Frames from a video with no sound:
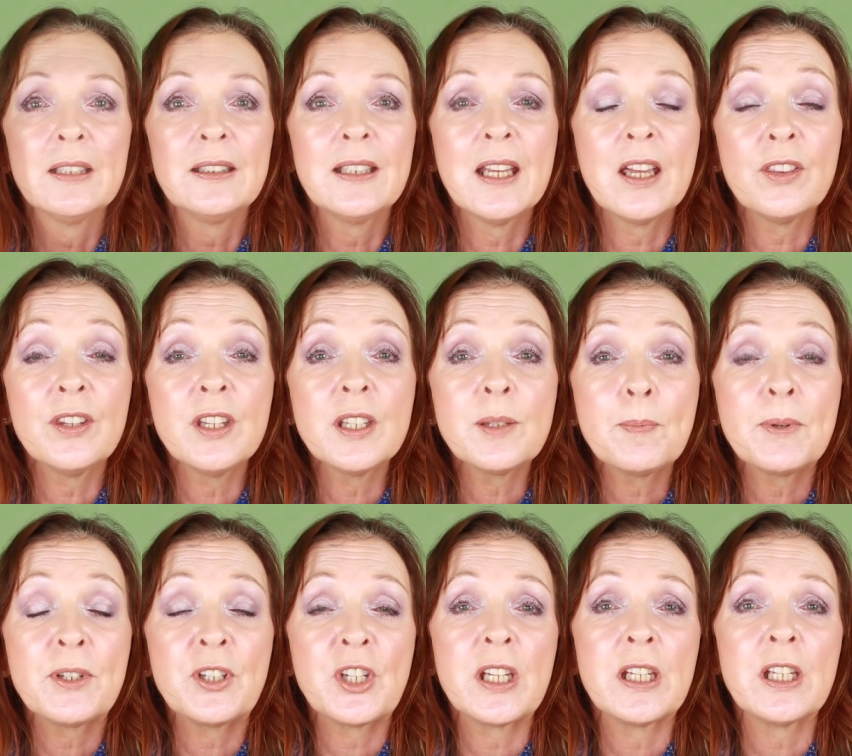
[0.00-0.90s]
Now, this
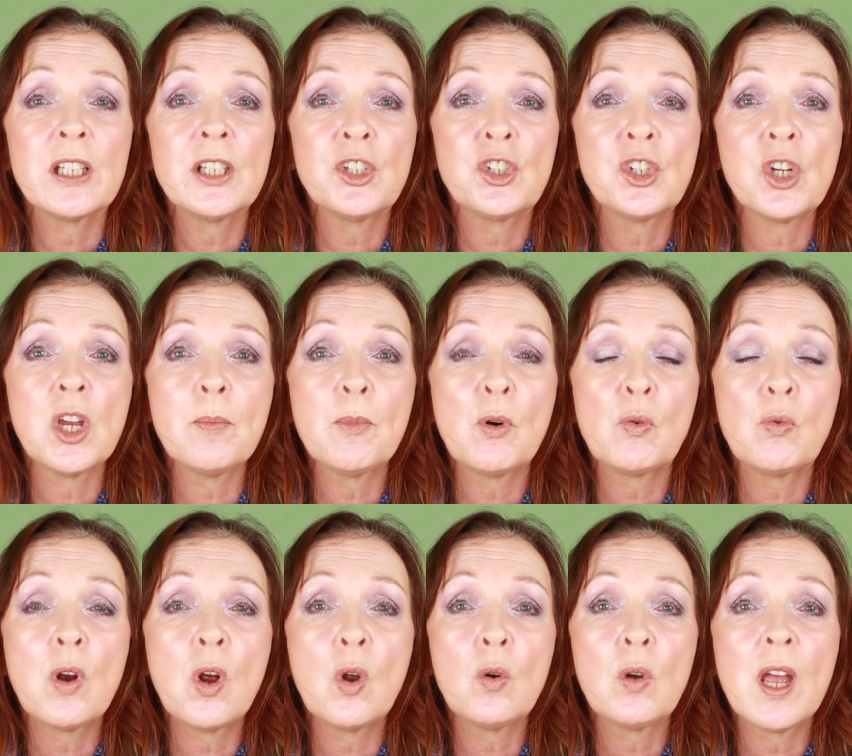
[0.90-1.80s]
particular derma
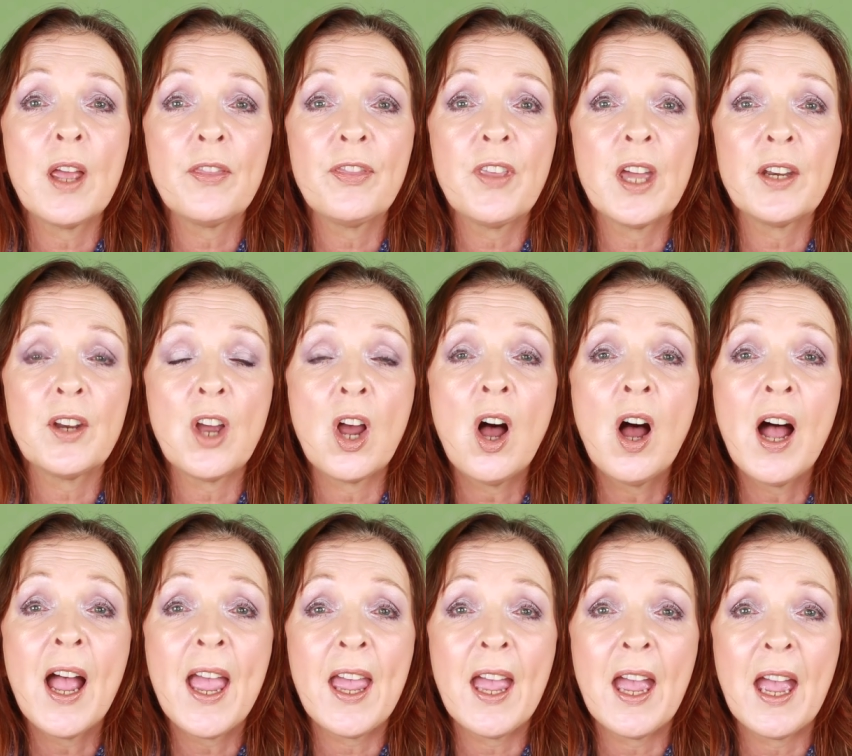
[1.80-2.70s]
roller that
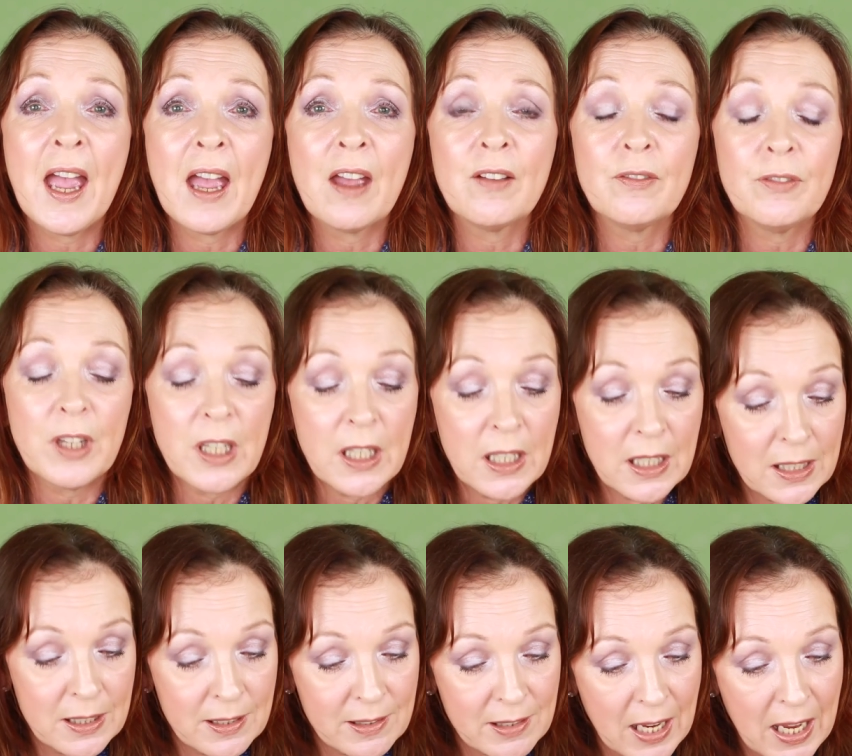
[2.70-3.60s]
I have
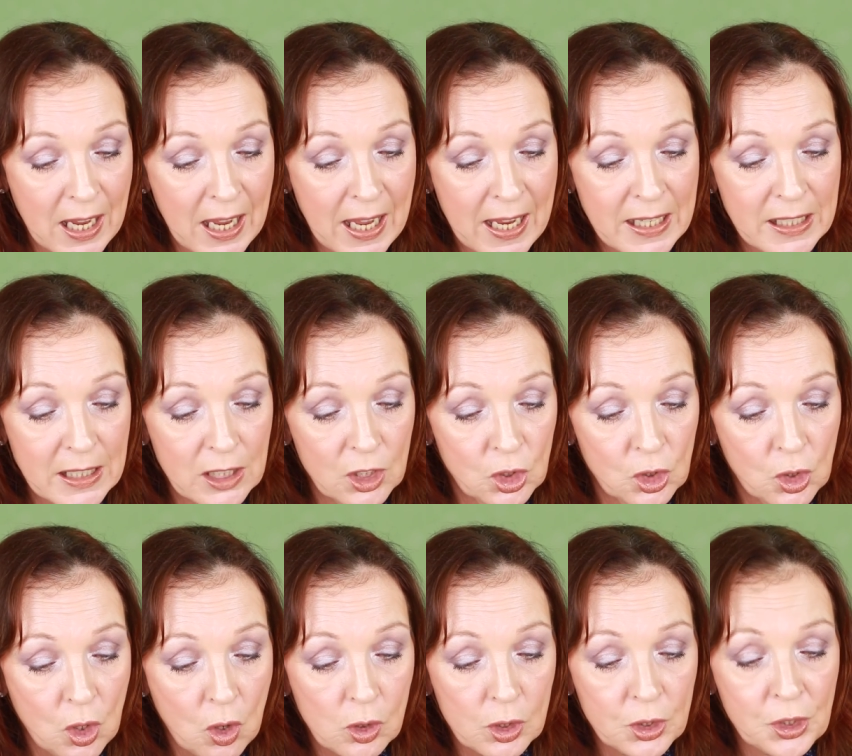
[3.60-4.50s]
is a
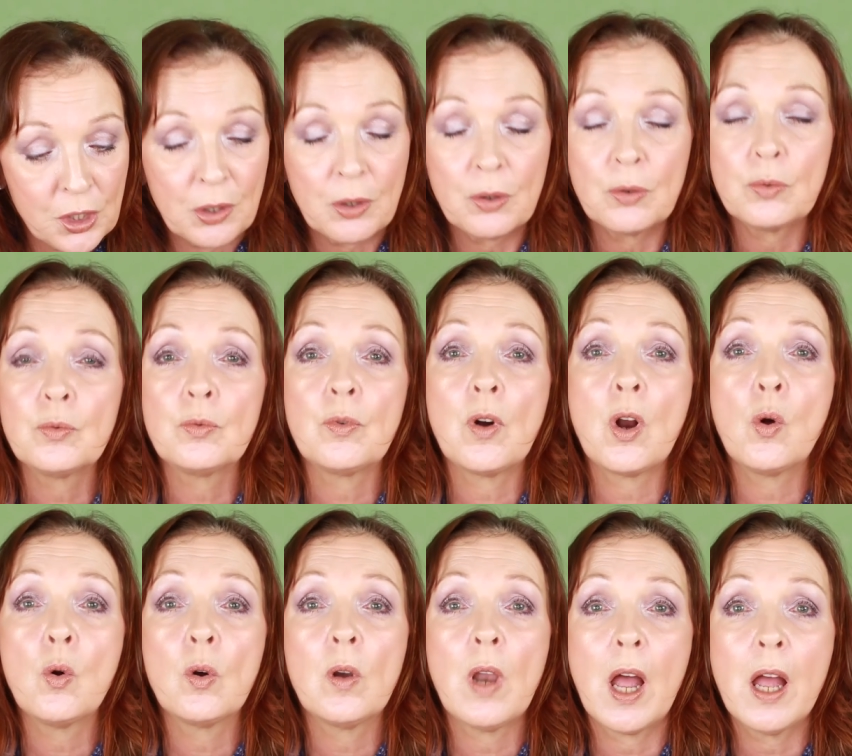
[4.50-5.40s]
doctor
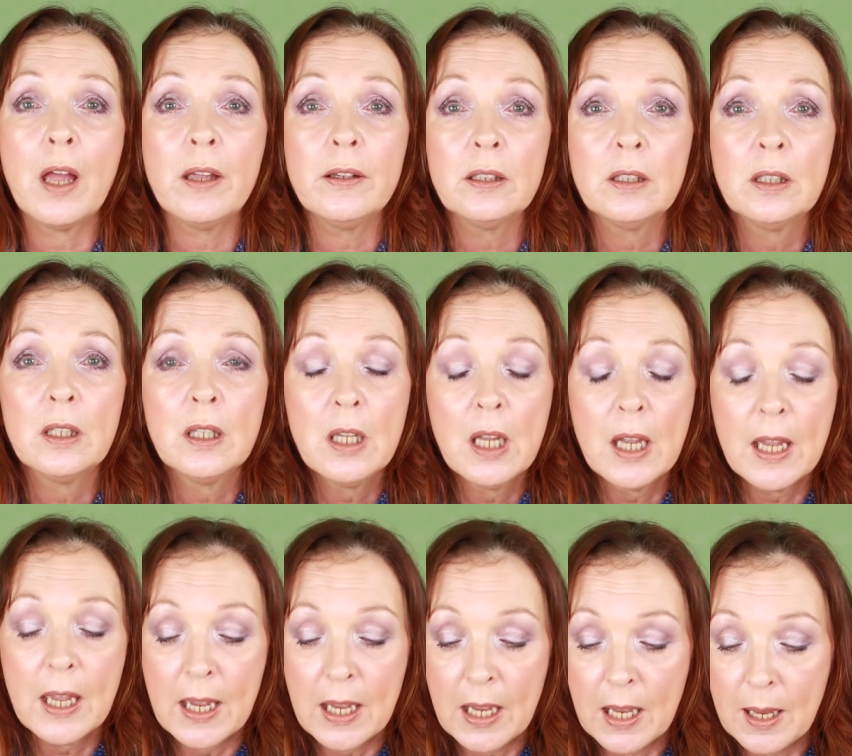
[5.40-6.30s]
roller
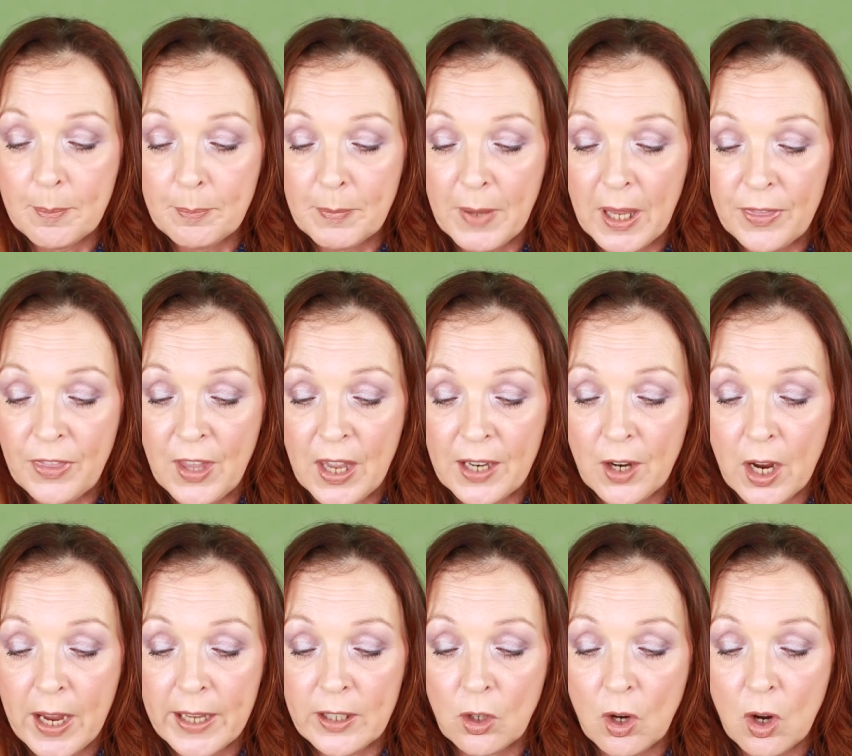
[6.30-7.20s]
um, that
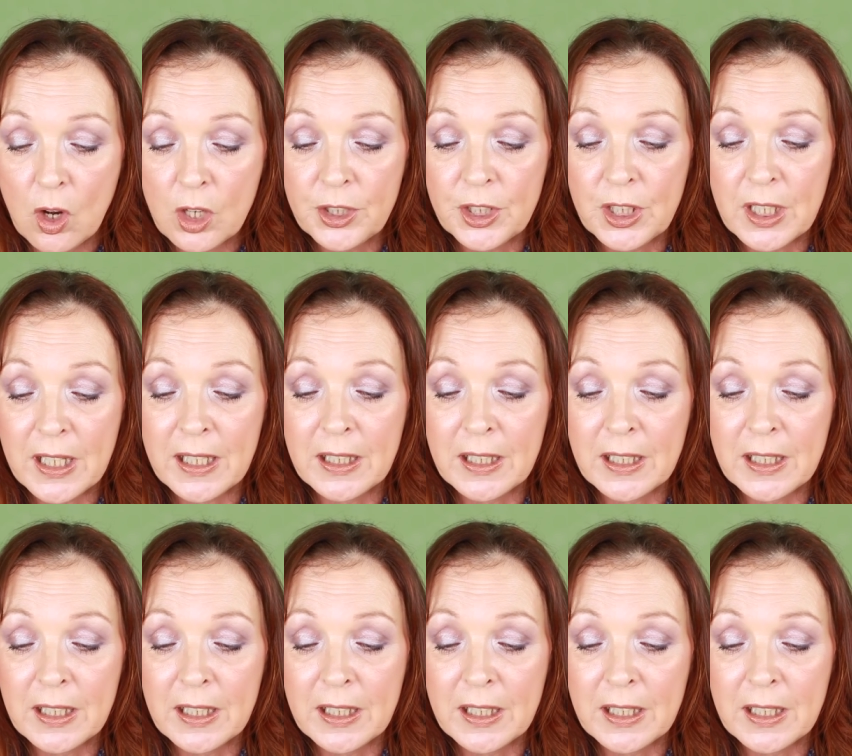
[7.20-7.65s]
I got.